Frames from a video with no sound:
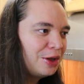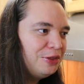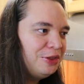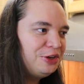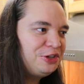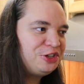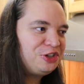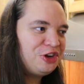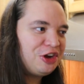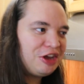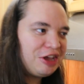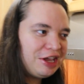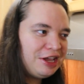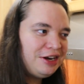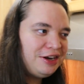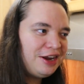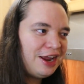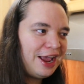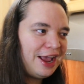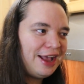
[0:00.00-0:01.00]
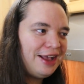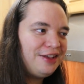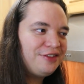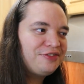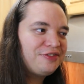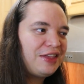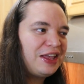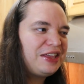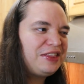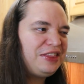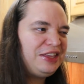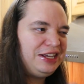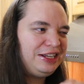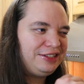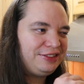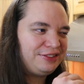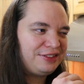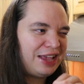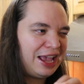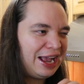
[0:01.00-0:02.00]
The chicken has, like, the
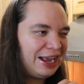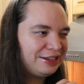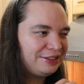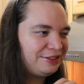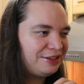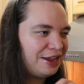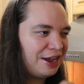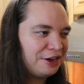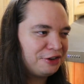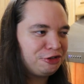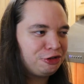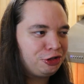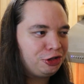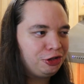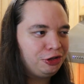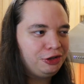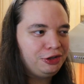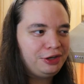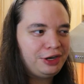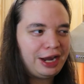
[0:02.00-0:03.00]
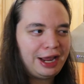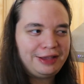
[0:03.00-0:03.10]
exact texture